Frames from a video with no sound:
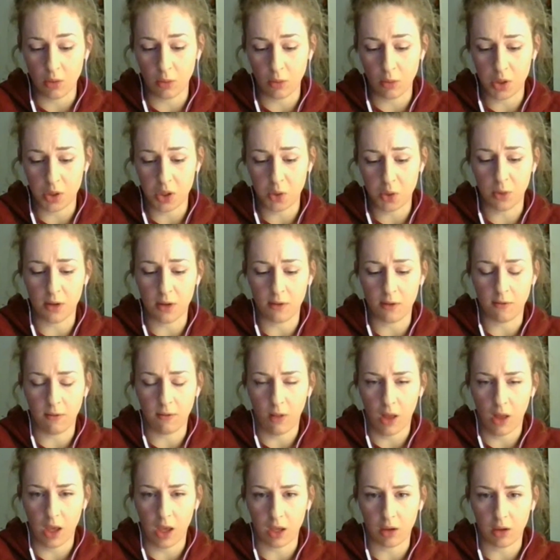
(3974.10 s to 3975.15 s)
What do you want?
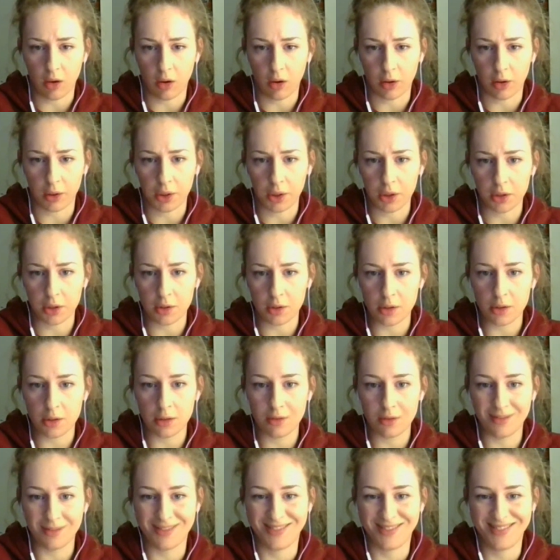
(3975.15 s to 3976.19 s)
Flying
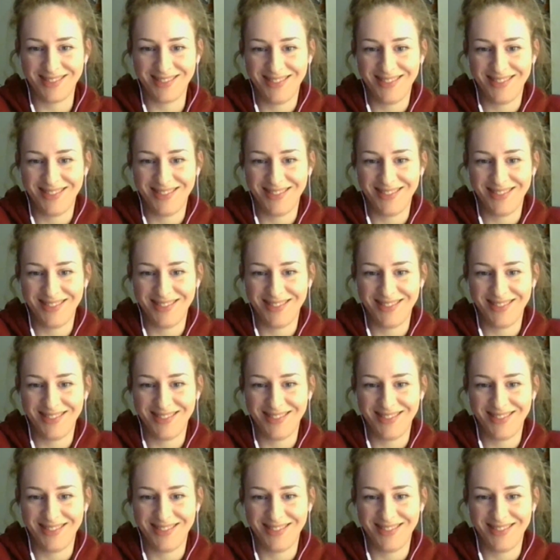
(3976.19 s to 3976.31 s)
cars?